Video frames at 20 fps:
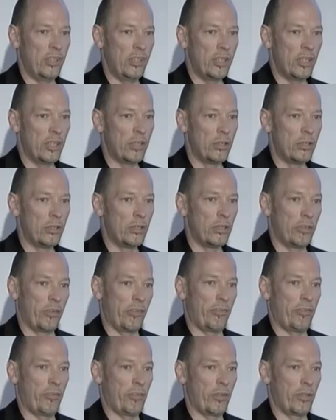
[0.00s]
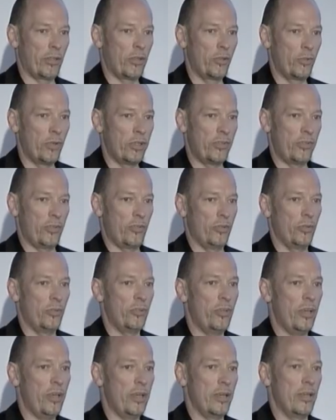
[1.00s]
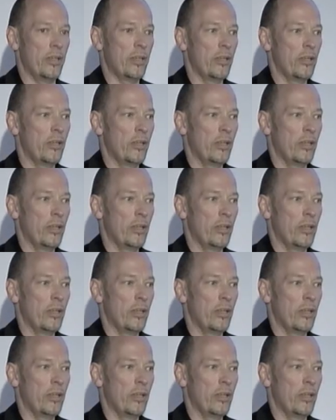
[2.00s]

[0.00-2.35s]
gigahertz grid today,